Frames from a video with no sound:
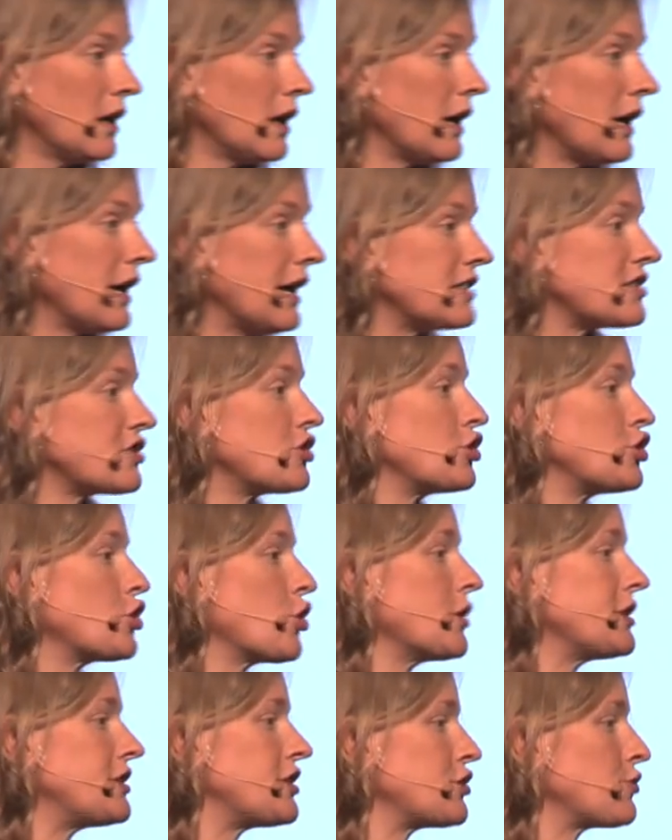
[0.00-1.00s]
It's the
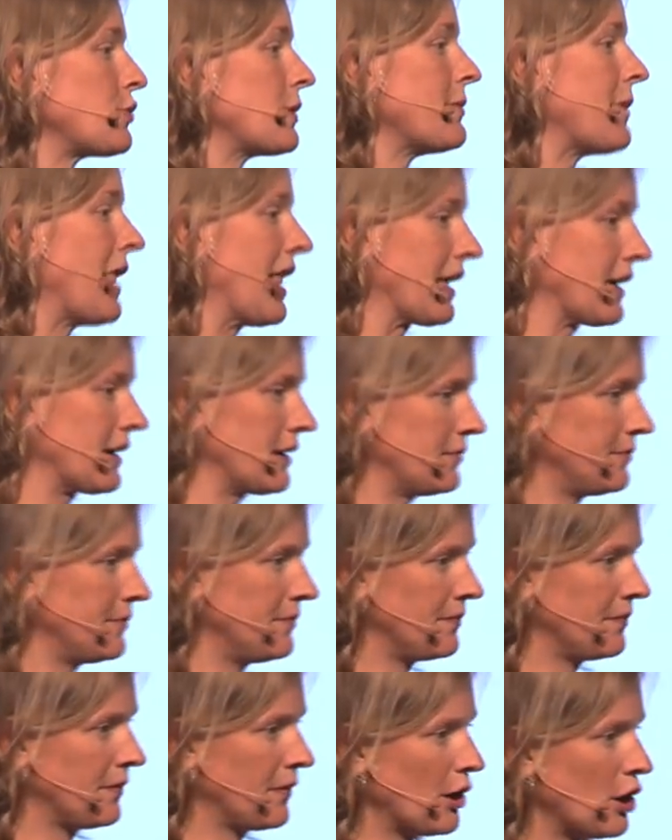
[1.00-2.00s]
choices we make,
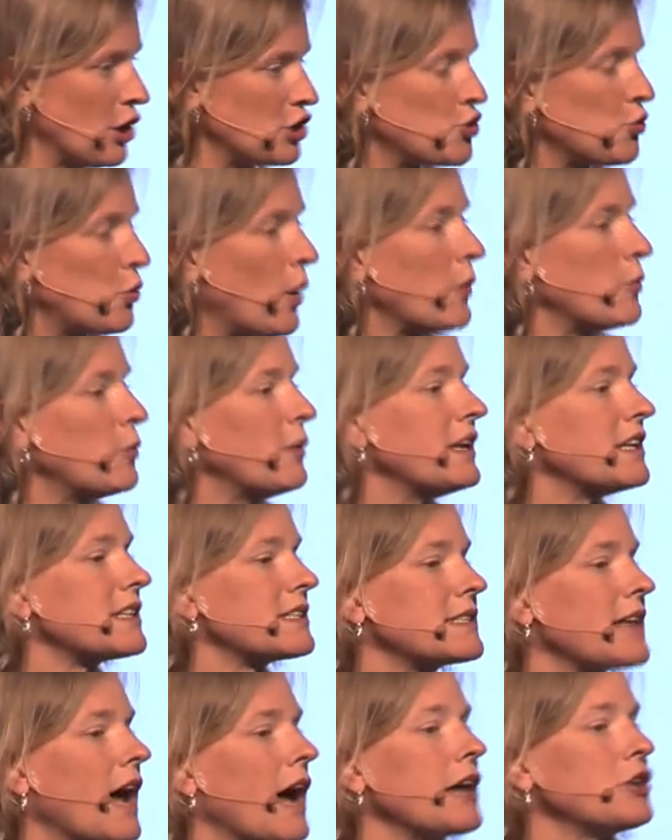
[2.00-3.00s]
it's what we
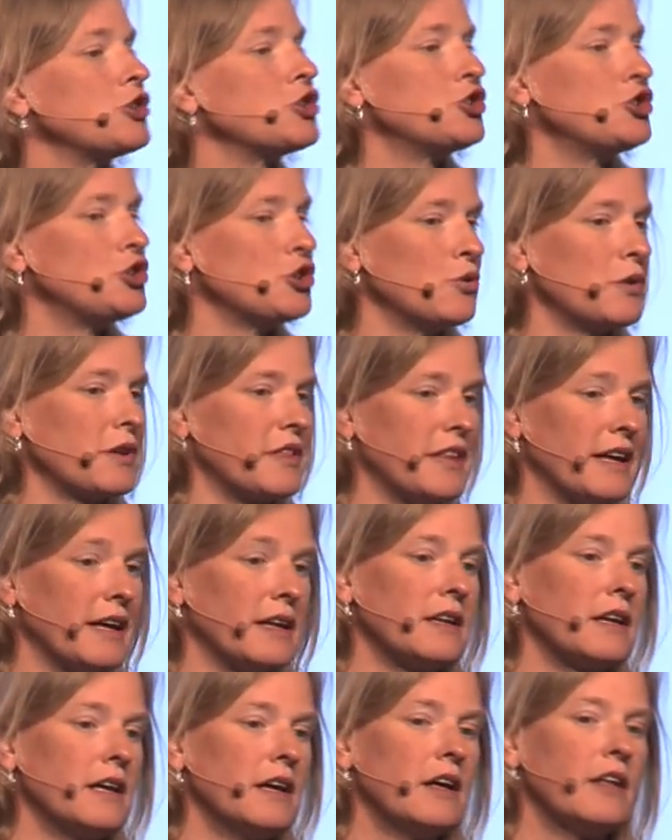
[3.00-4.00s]
decide to do with it
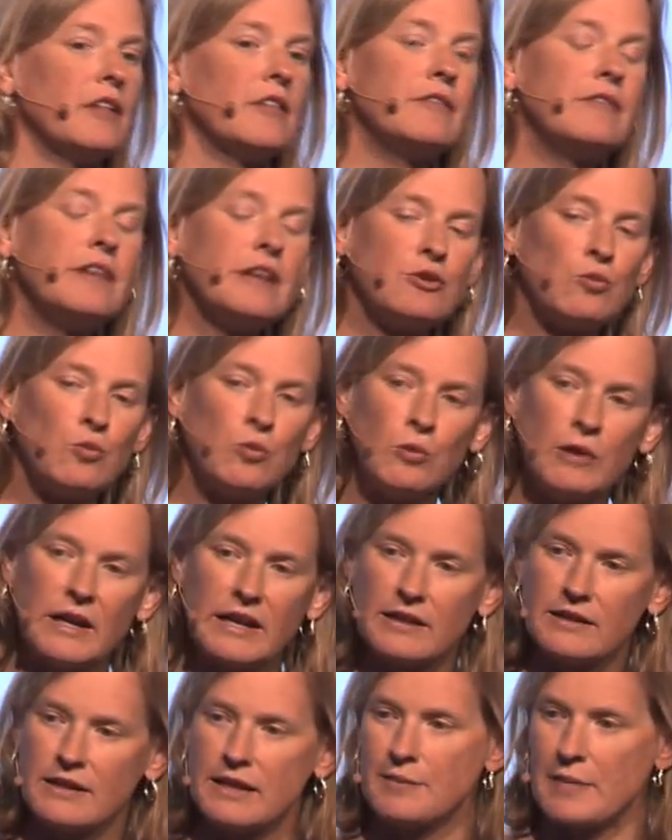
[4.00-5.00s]
that
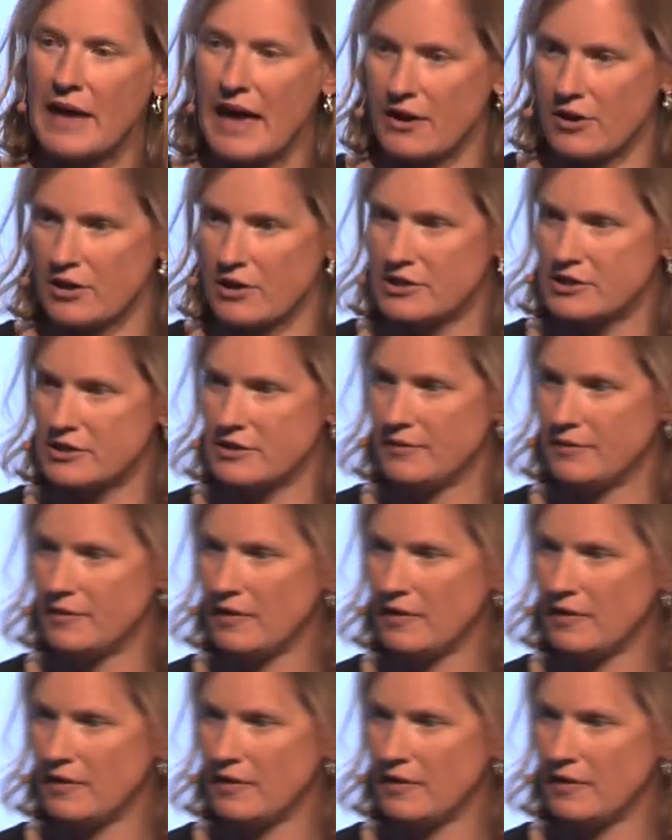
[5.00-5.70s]
really matters.